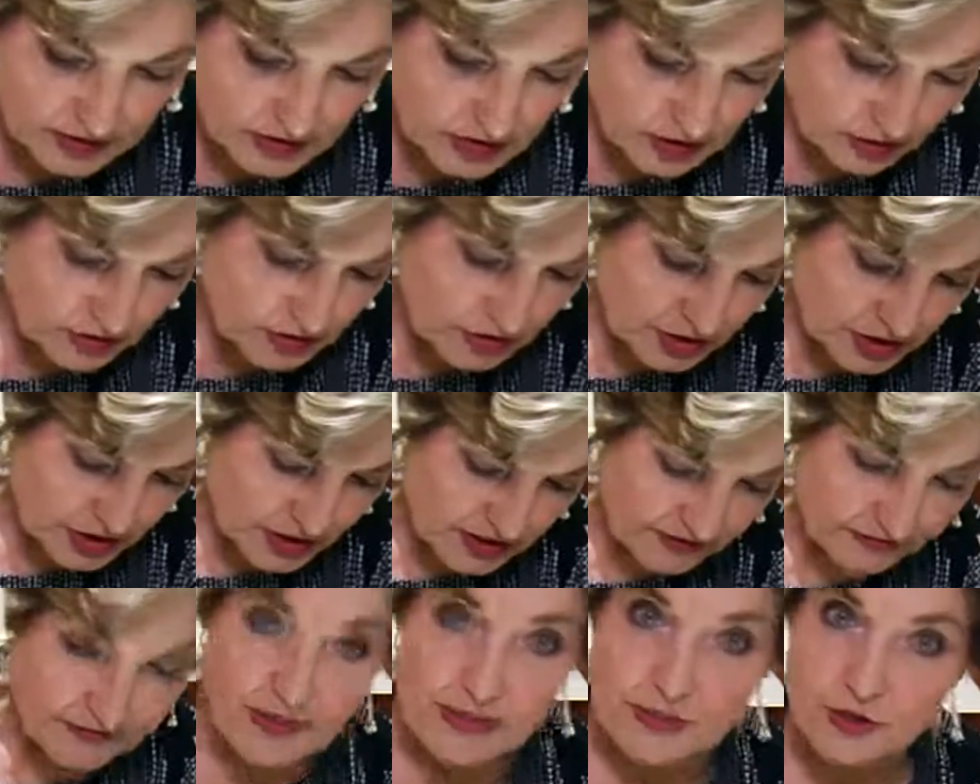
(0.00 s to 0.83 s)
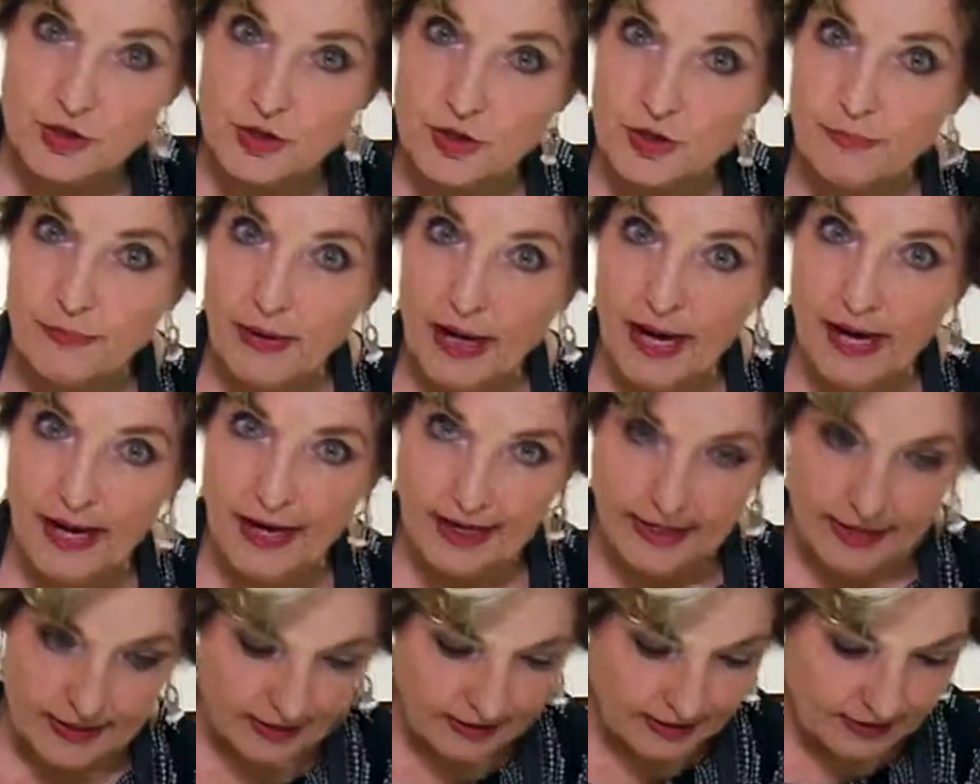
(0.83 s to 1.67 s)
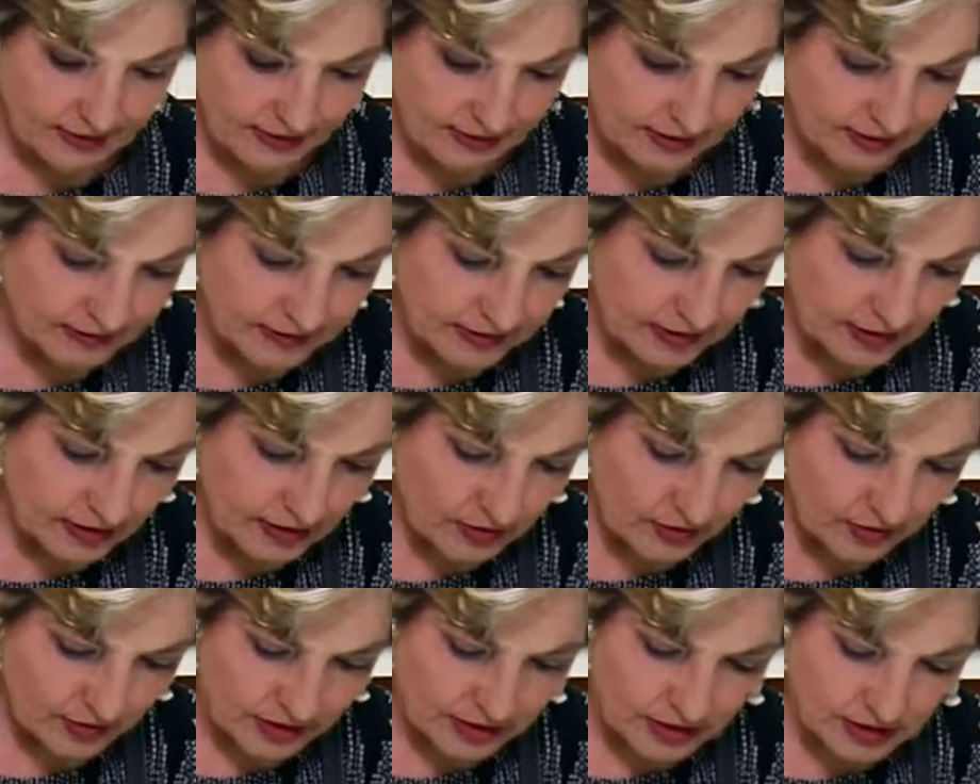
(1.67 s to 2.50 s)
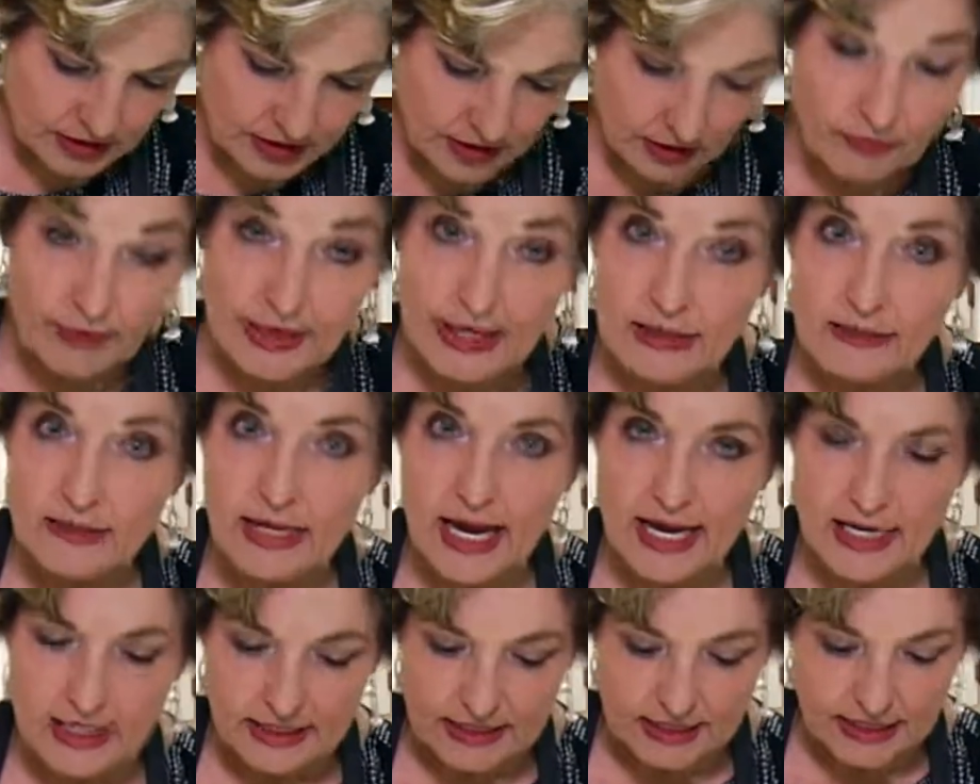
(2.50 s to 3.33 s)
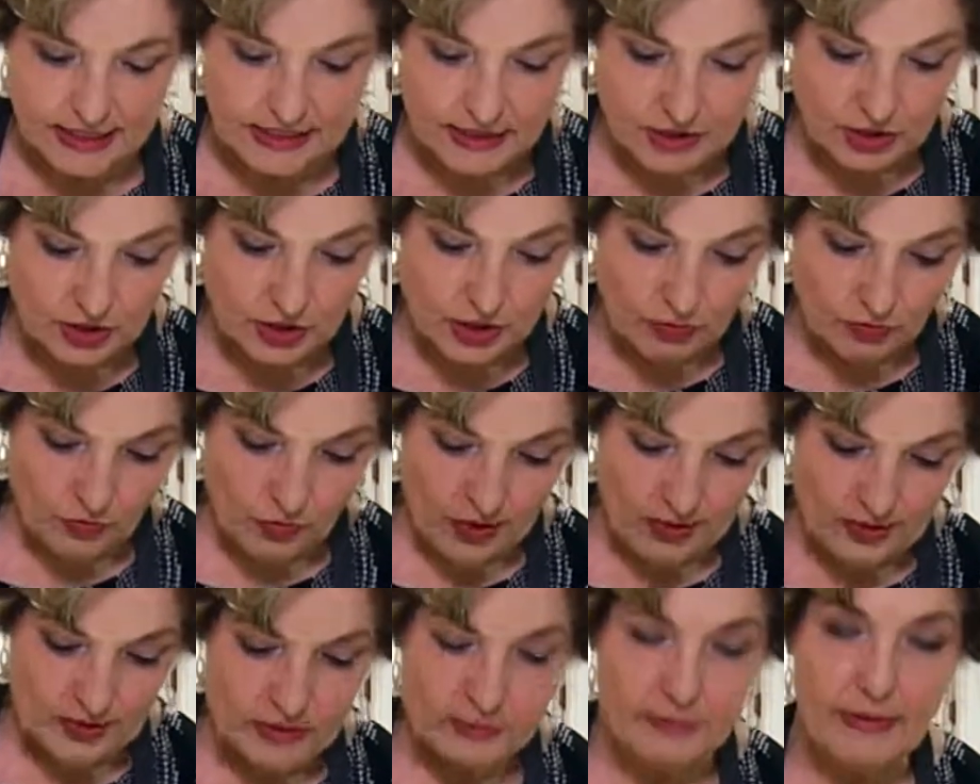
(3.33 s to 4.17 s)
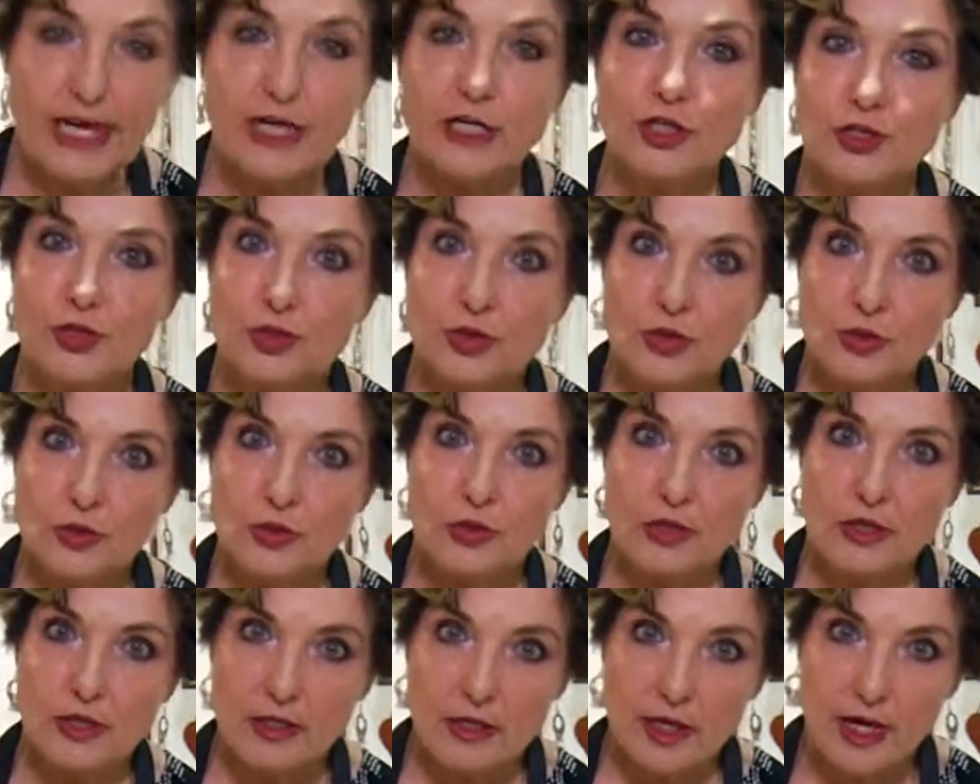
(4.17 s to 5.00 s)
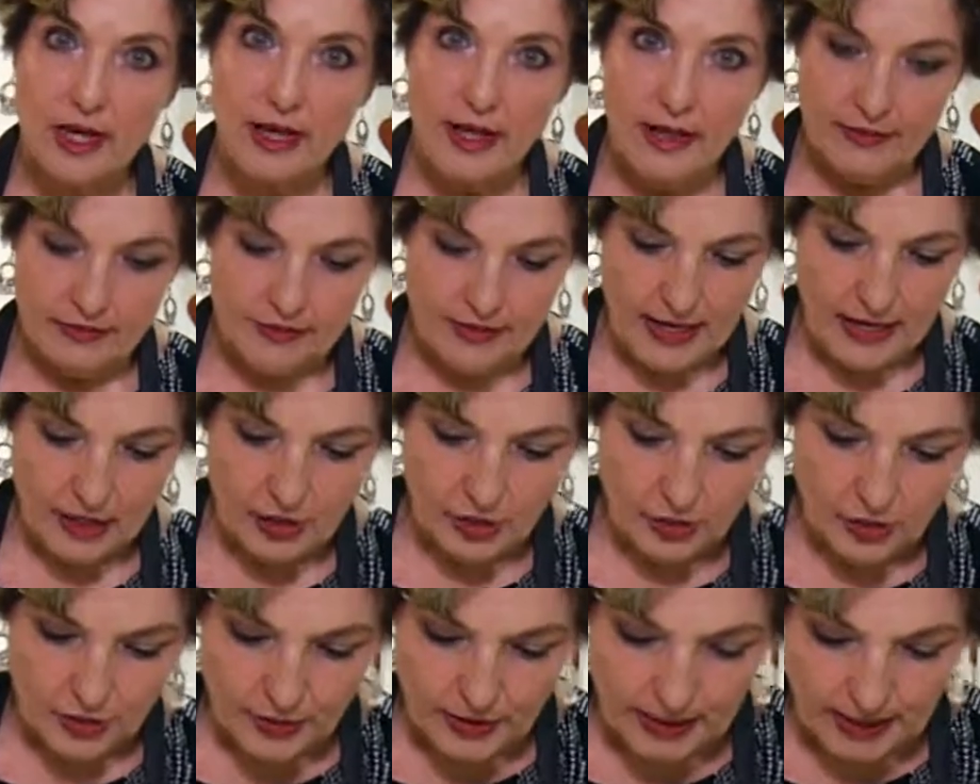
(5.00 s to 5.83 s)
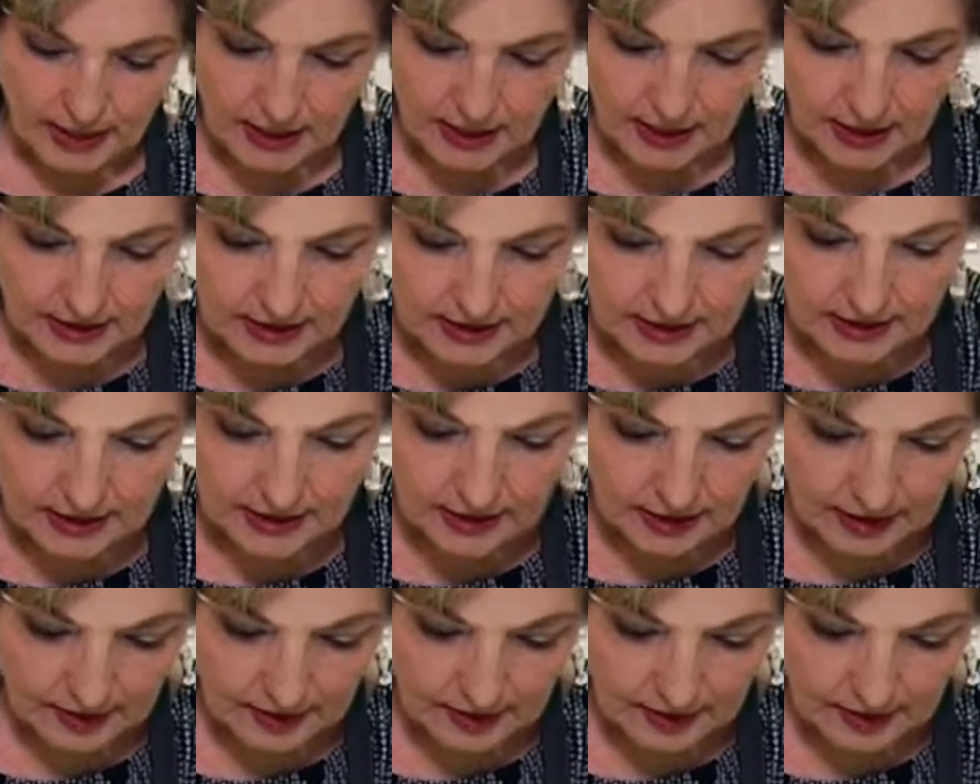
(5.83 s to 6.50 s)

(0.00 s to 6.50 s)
So you just fit your pie crust around like this, and you want to make sure that you get it